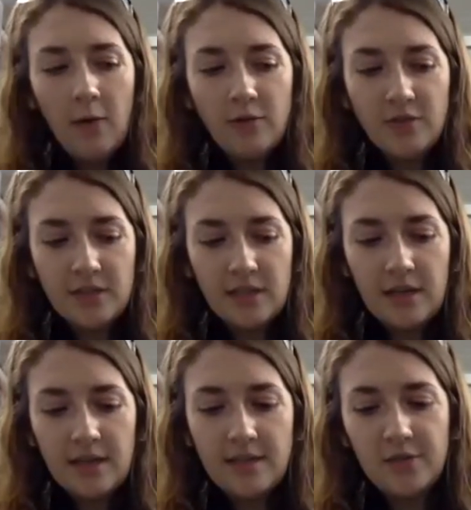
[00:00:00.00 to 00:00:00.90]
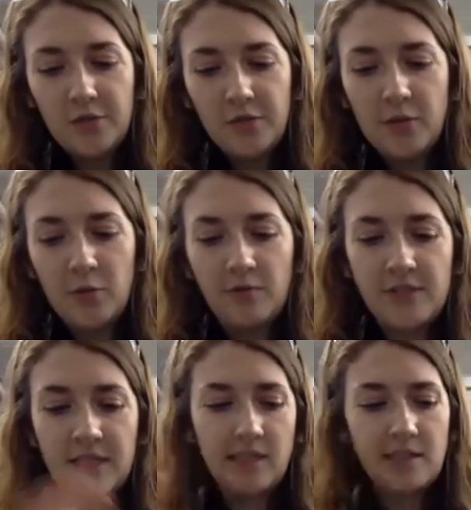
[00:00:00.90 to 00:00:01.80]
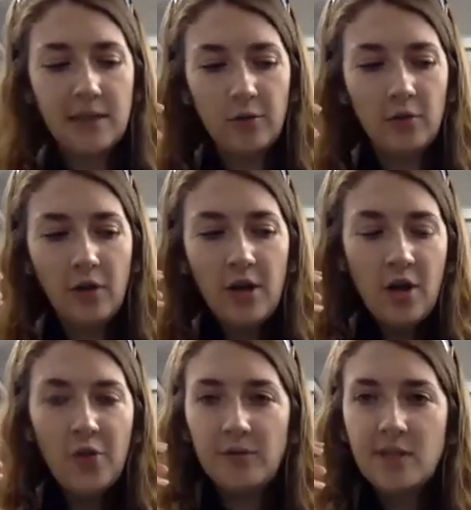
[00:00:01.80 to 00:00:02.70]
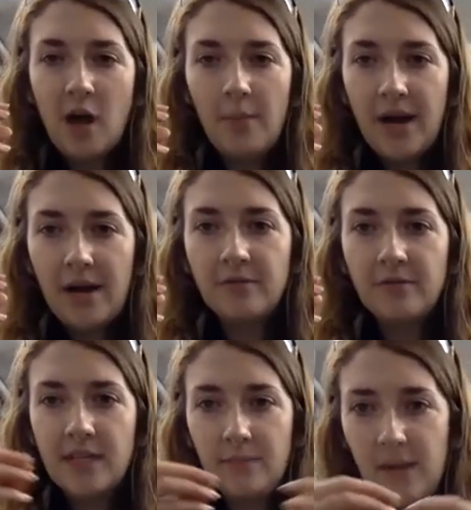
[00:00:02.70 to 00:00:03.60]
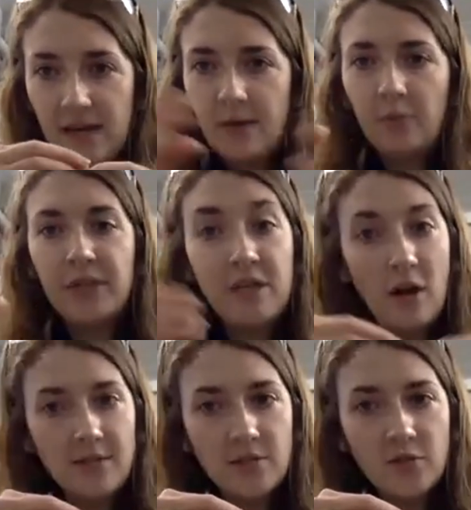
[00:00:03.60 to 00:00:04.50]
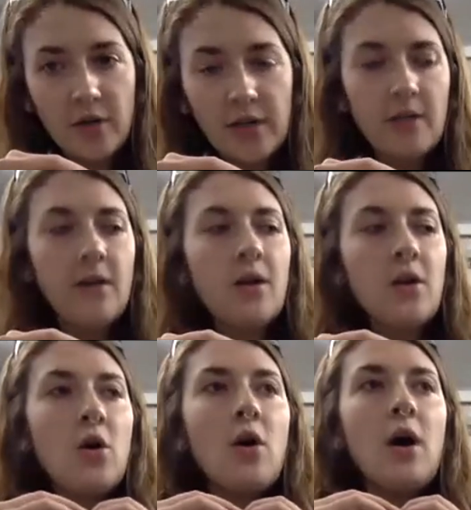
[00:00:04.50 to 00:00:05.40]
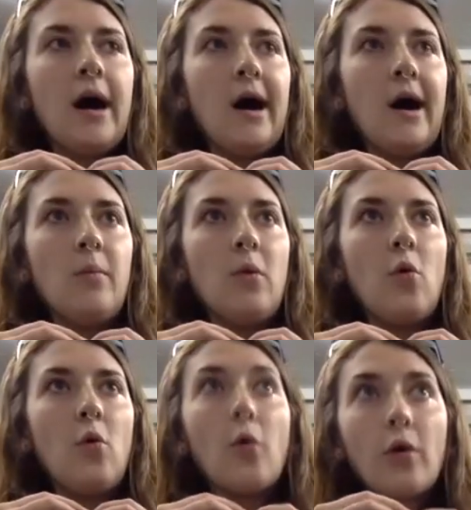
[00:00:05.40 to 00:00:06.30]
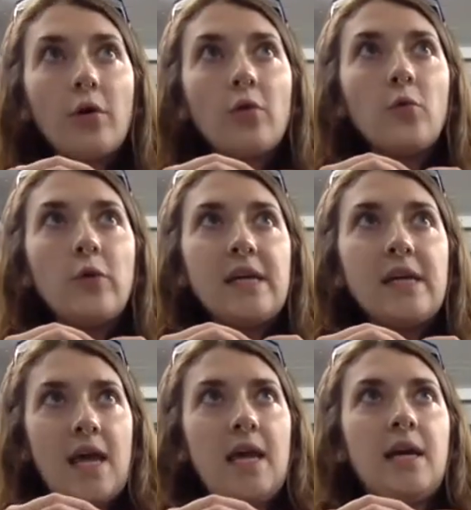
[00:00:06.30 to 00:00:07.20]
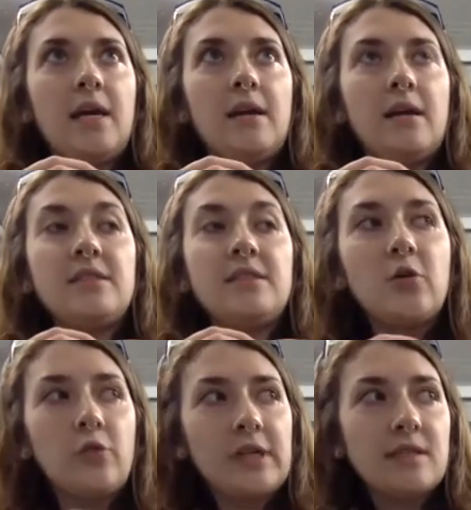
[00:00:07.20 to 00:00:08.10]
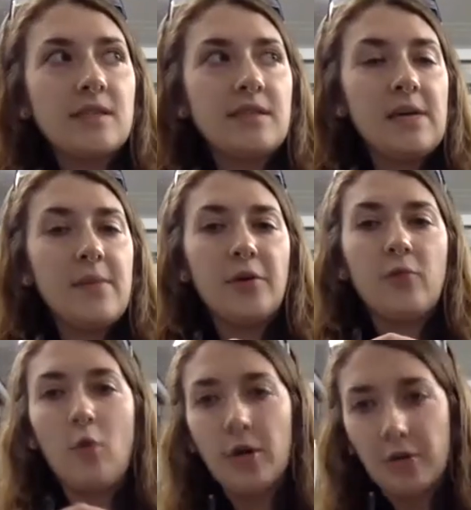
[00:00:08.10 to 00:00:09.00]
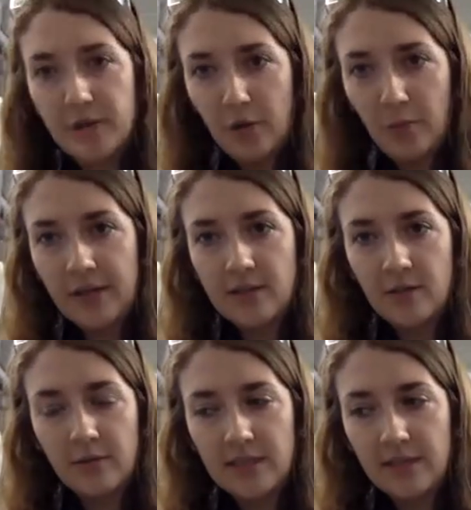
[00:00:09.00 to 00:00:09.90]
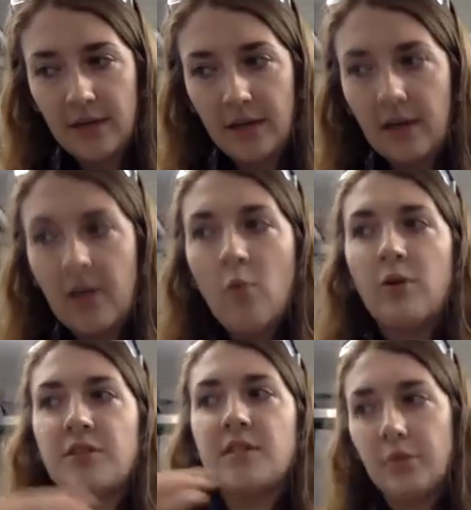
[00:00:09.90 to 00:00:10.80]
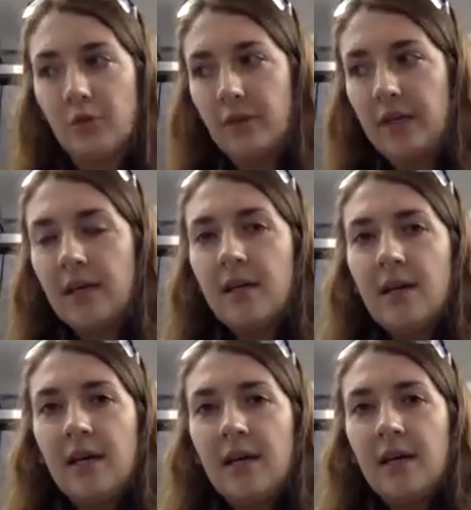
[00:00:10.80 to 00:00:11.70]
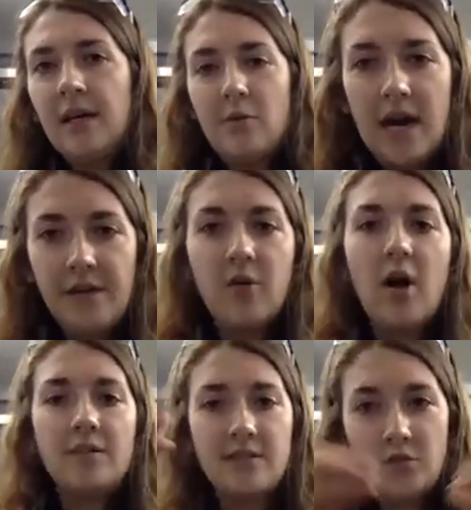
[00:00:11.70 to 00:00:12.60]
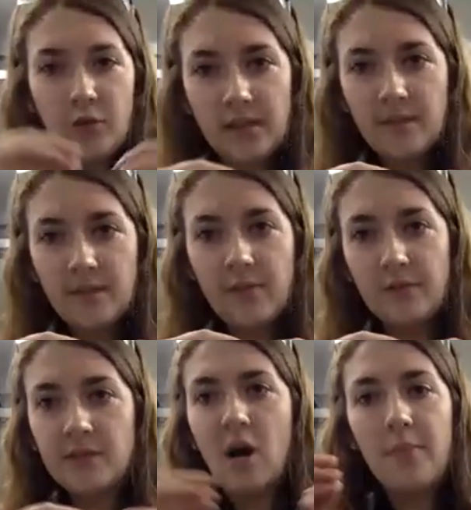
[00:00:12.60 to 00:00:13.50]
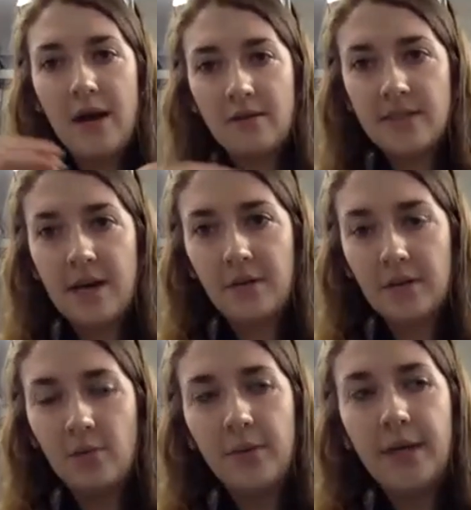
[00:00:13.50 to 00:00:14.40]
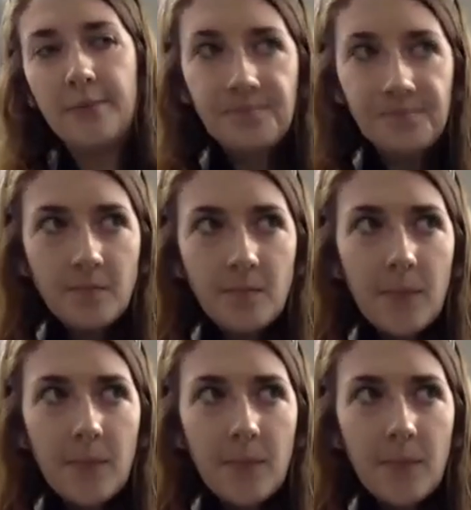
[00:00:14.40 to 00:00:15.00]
which is going to essentially sort of distill those compounds and make them really concentrated, or we can decrease the amount of water that our plants are receiving, which similarly is going to kind of concentrate those compounds down a little bit.